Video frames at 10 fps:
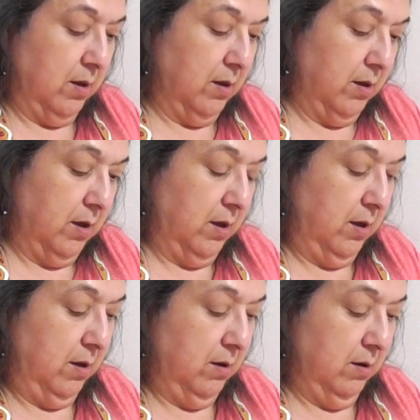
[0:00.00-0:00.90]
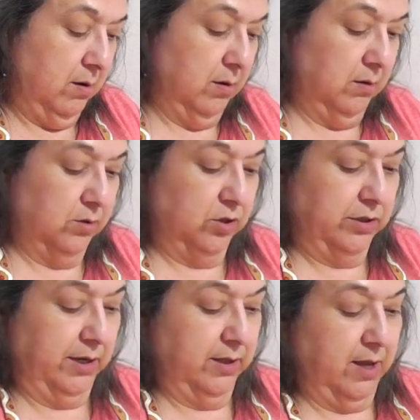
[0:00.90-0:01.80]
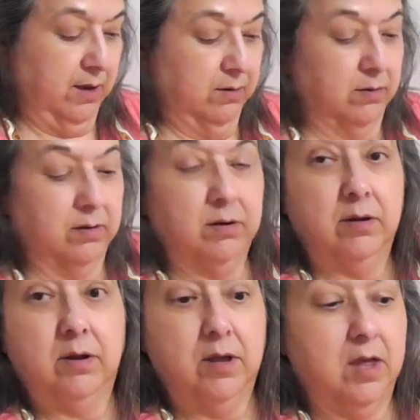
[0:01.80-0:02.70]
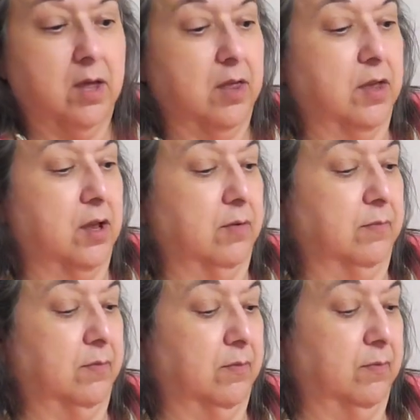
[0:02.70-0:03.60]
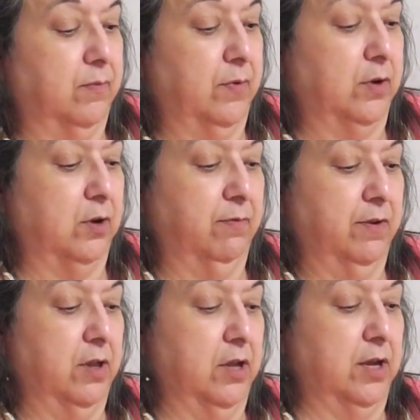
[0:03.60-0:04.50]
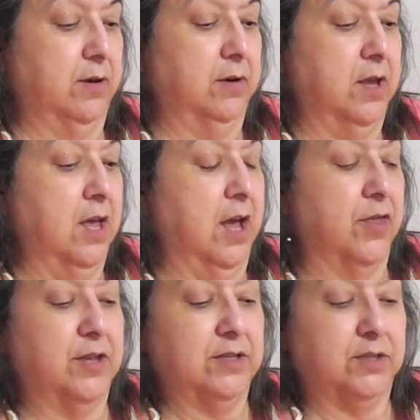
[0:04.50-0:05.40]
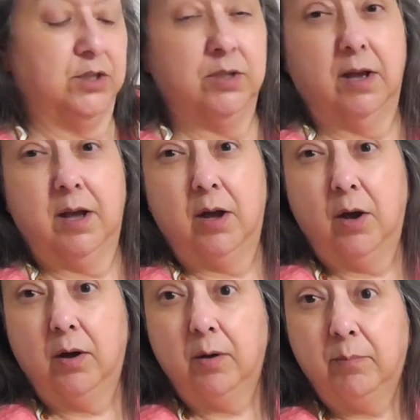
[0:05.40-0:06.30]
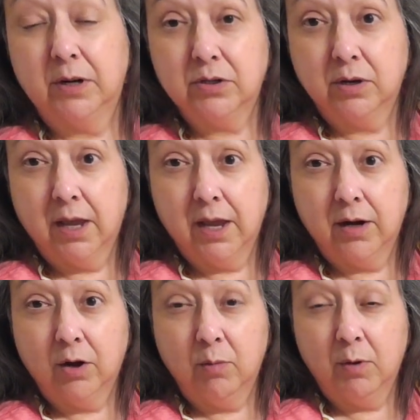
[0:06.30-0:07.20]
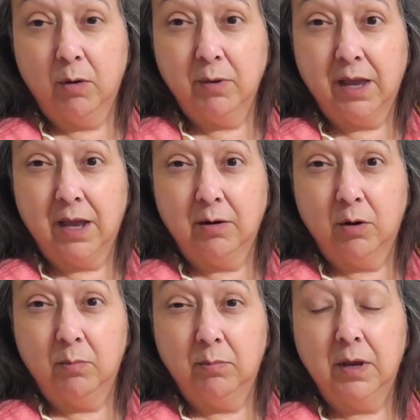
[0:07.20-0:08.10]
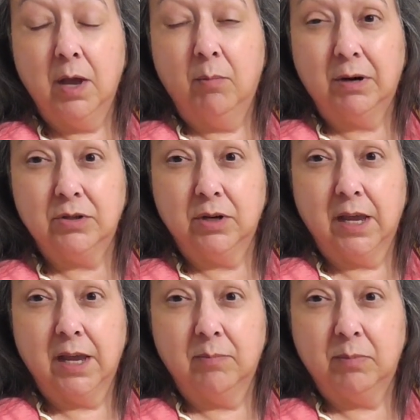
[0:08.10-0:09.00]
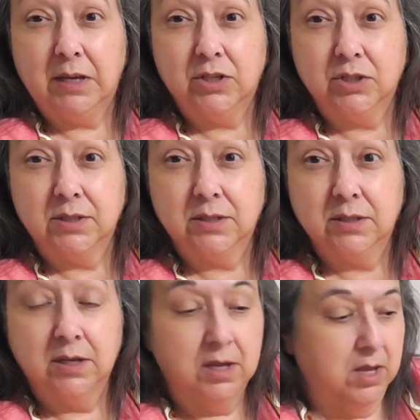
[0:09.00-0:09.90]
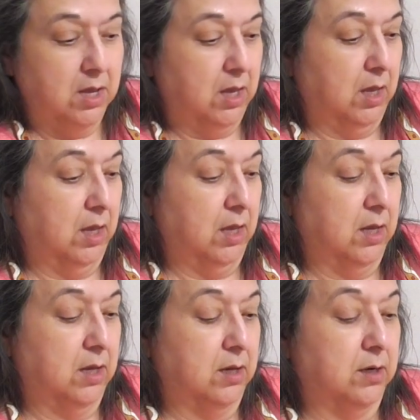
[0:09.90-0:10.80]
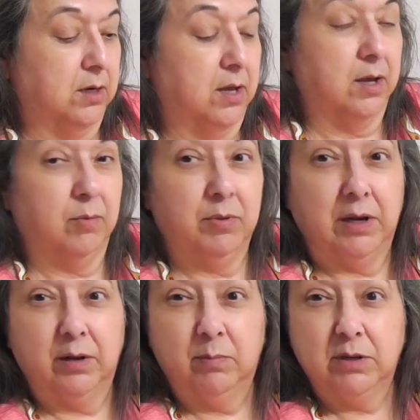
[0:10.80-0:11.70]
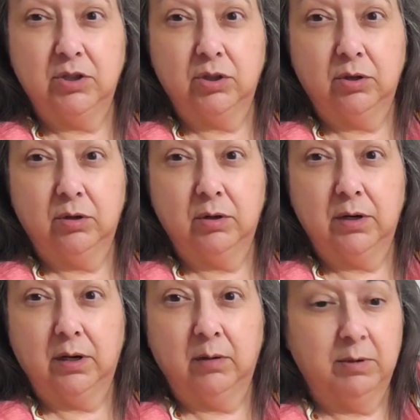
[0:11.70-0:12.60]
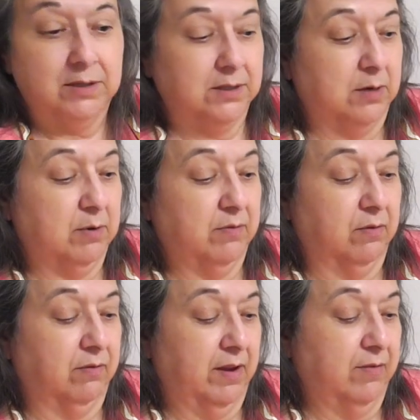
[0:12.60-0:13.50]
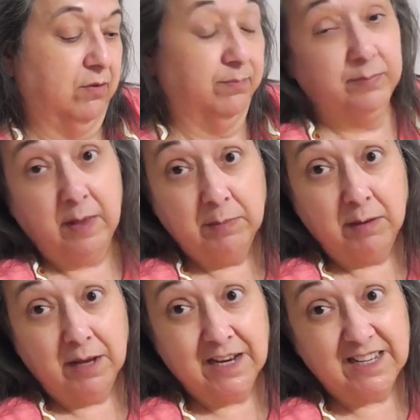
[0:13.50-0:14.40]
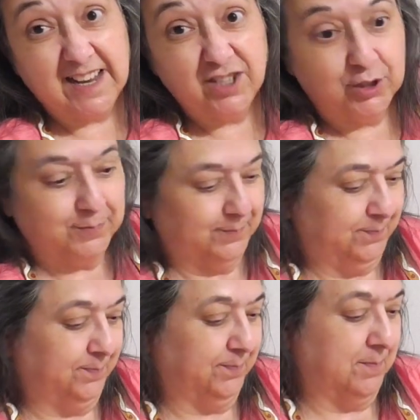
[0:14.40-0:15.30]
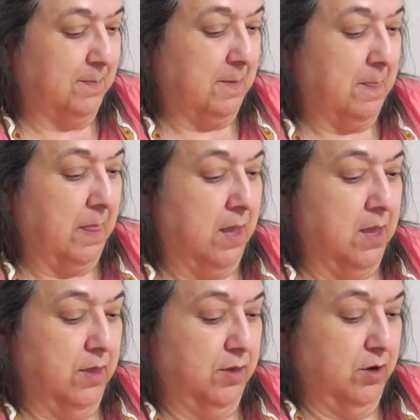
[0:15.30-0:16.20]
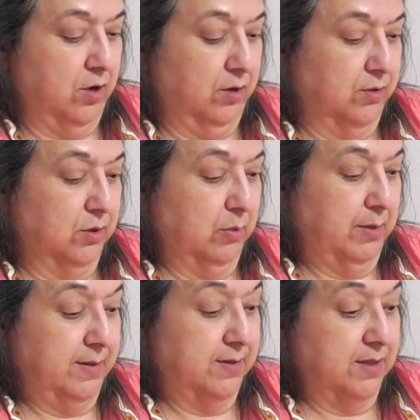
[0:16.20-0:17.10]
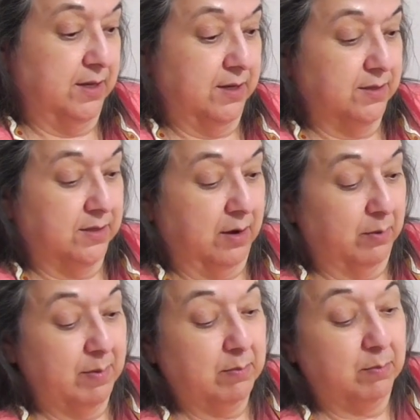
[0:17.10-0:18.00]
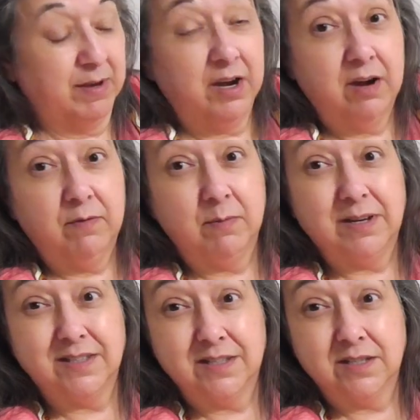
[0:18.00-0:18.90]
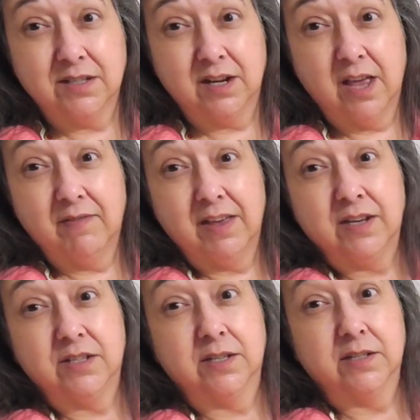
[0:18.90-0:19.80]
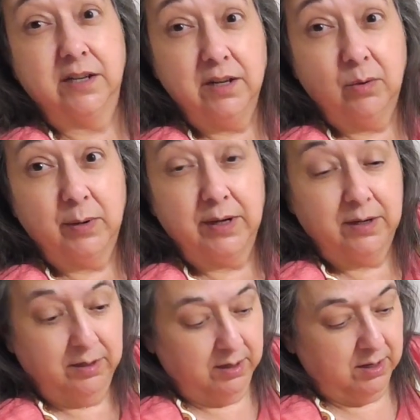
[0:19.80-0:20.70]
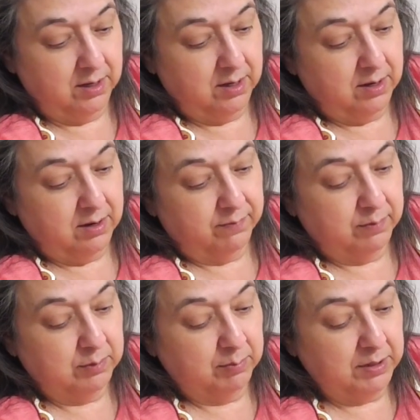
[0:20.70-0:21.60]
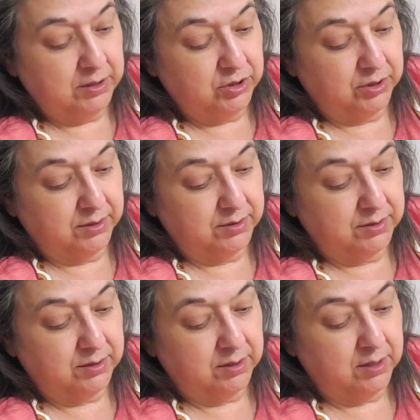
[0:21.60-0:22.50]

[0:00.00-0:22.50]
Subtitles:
Okay, just like that. Then fill your filling. And this is pressure can, home pressure can peaches, and with a little bit of sugar and a little bit of cinnamon for flavor. And it tastes good. Then you're going to squeeze this. Now remember, be careful because this is going to have excess liquid from the peaches.